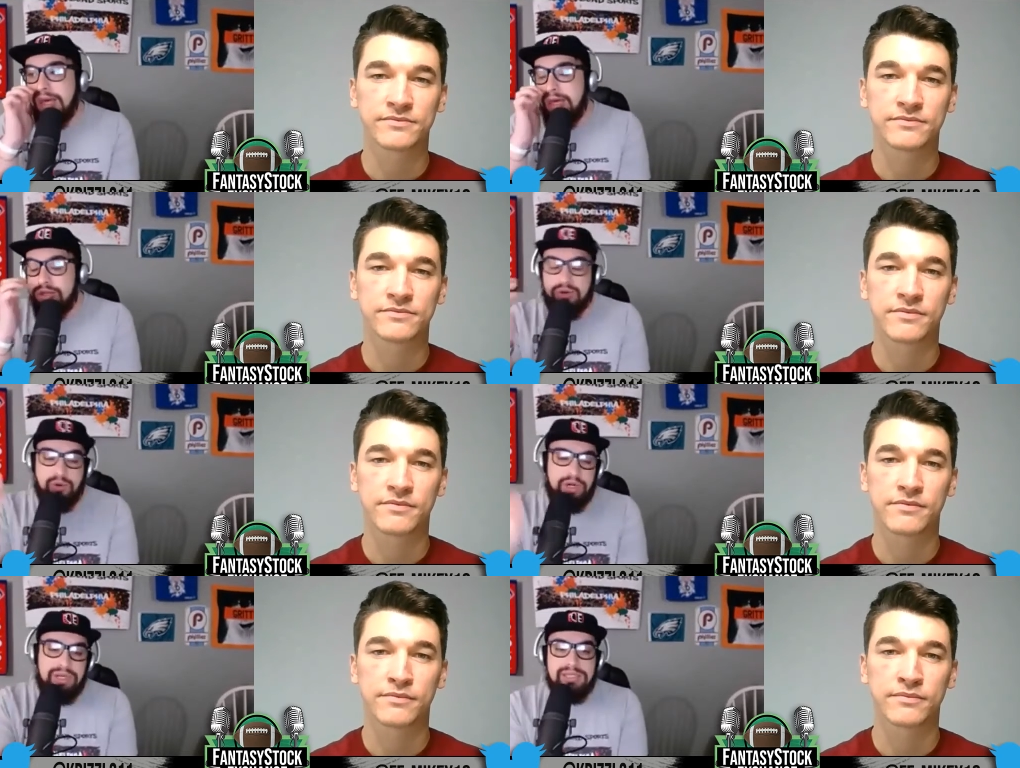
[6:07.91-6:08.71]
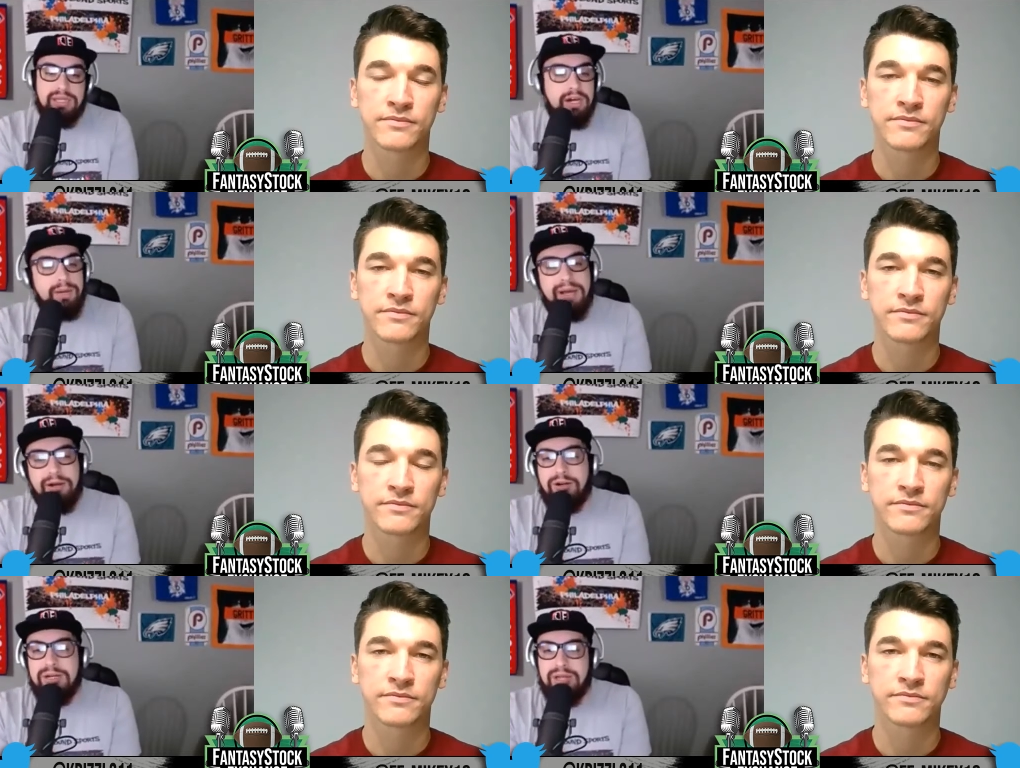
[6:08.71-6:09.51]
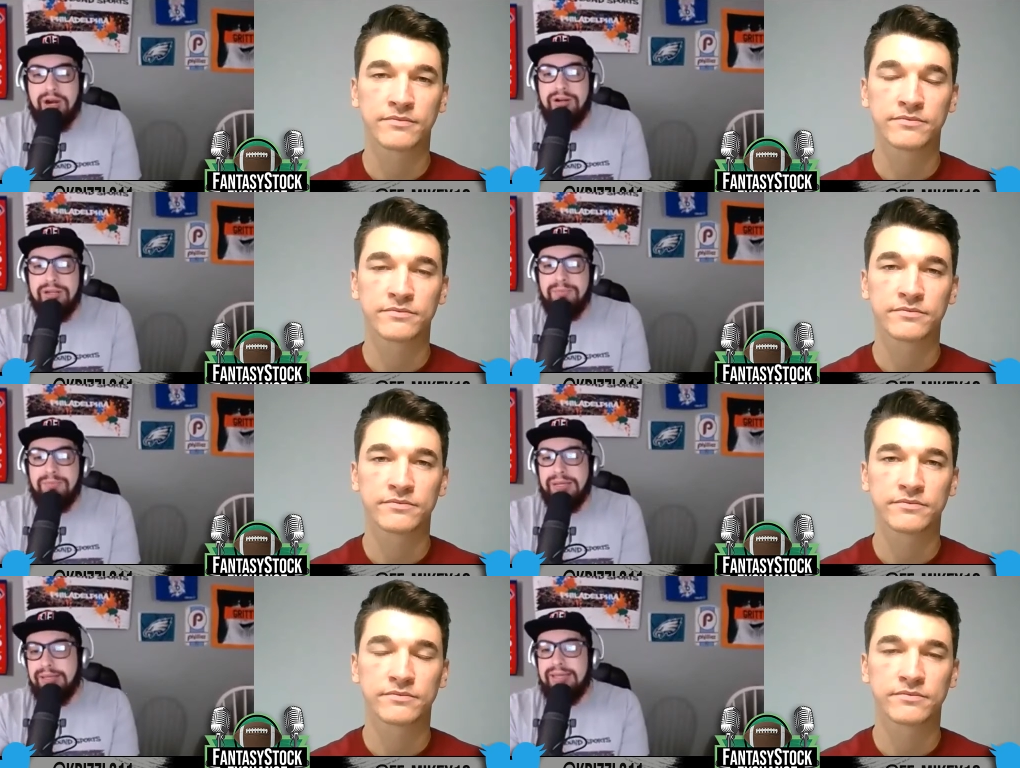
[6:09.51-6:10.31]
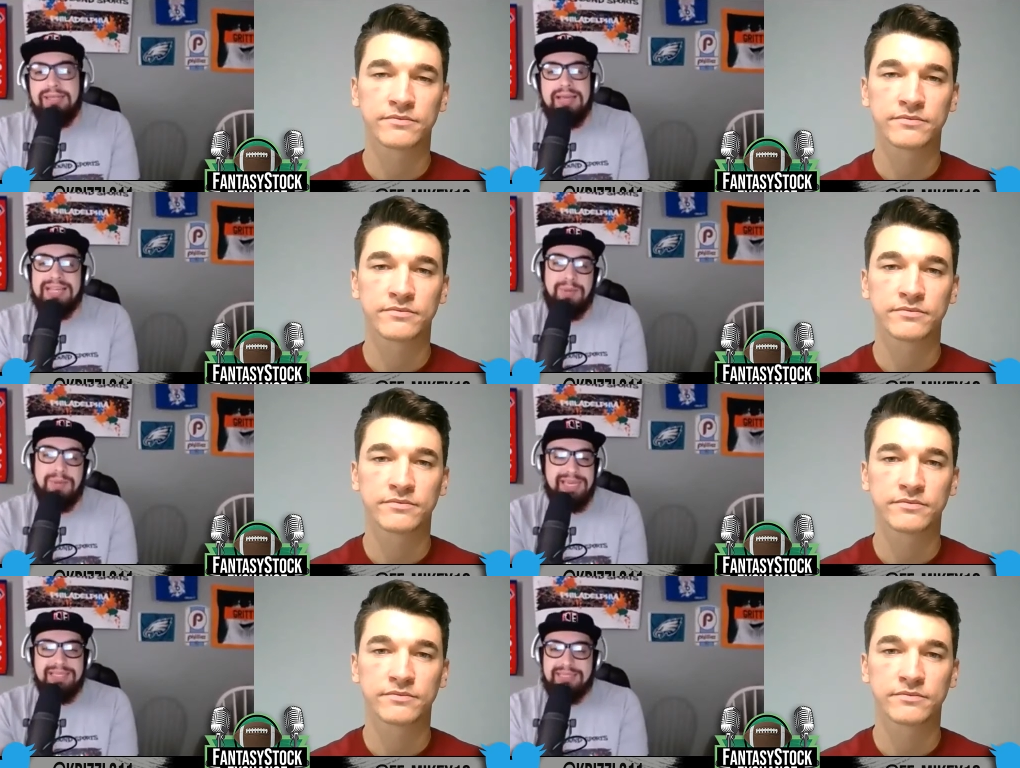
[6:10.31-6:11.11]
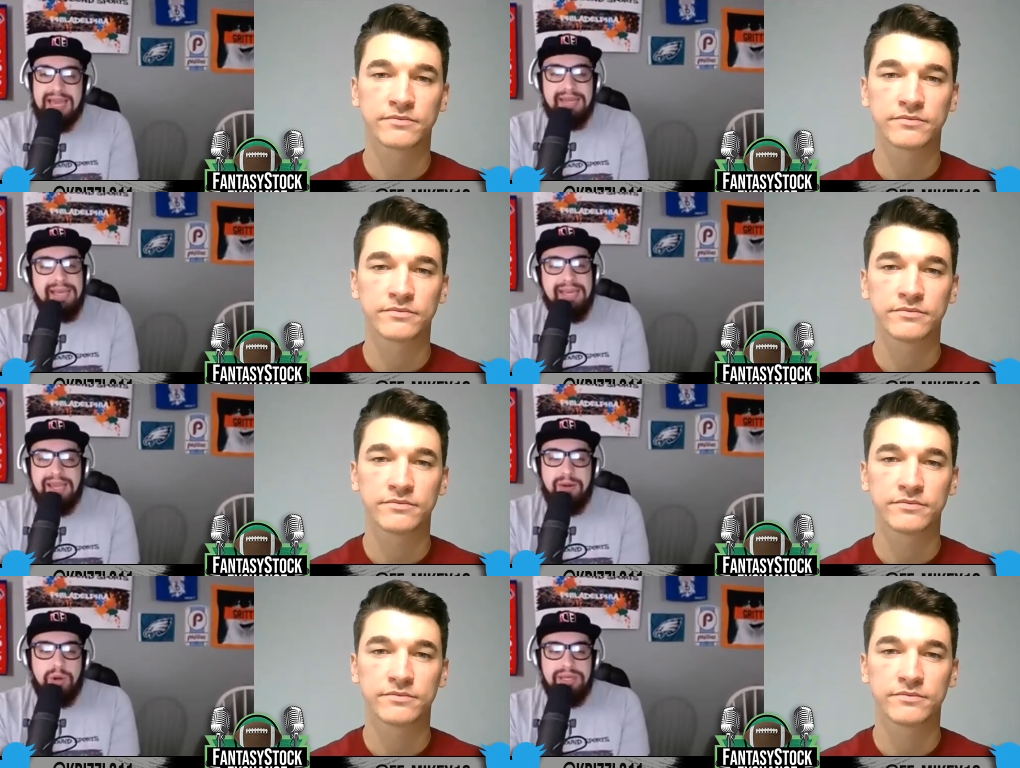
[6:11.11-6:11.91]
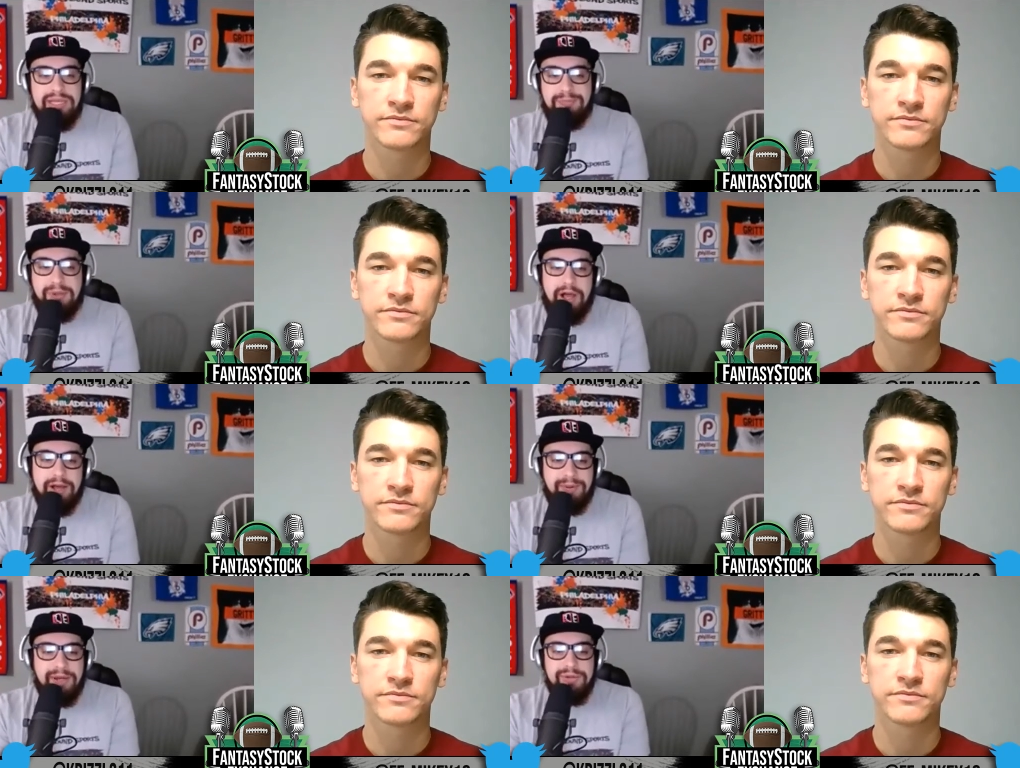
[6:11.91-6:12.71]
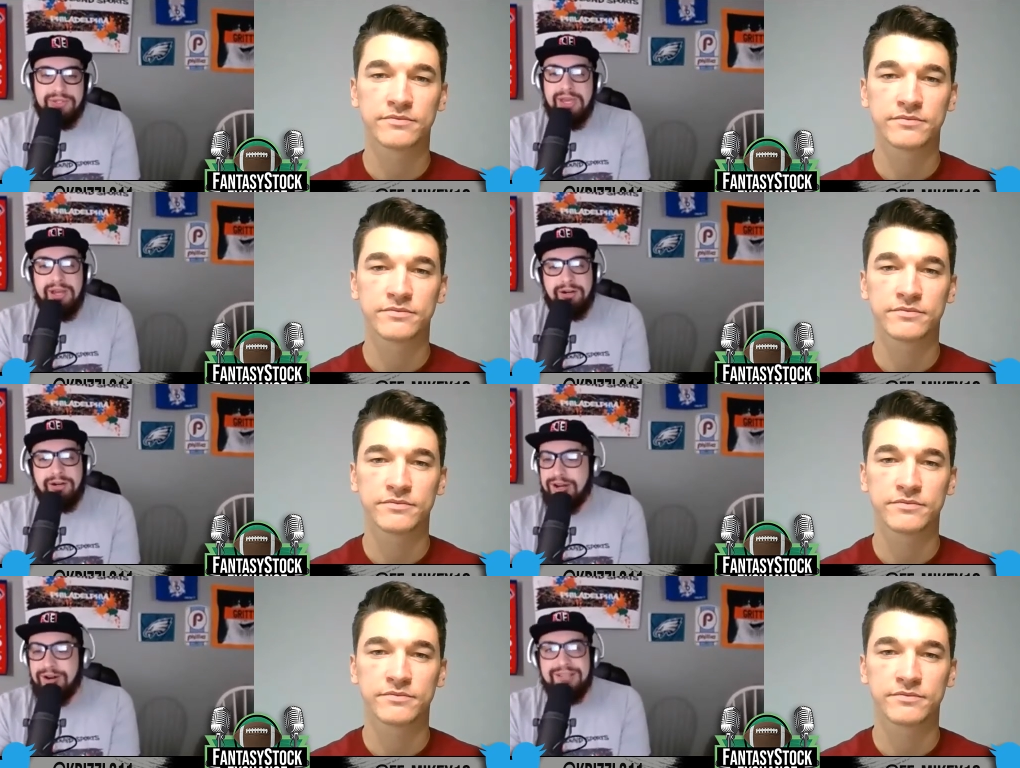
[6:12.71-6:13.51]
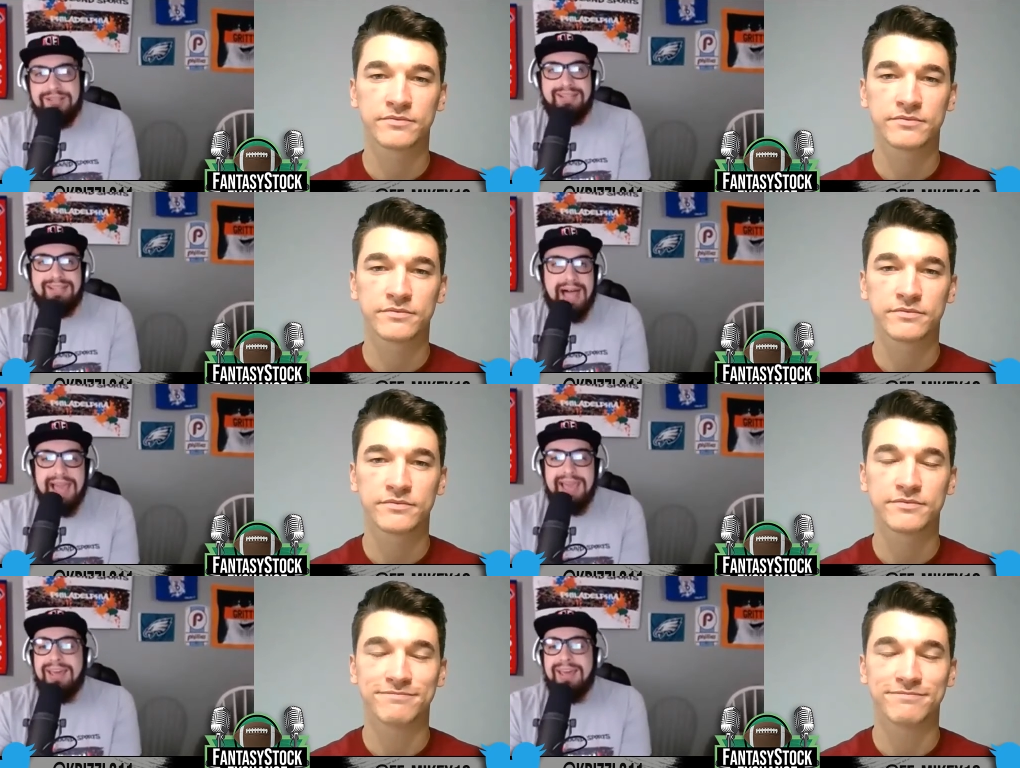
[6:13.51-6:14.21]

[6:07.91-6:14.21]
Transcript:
Speaker 1: Sure, you can talk about Chris Herndon, but as Mikey said in one of his blog posts, Chris Herndon's a lie.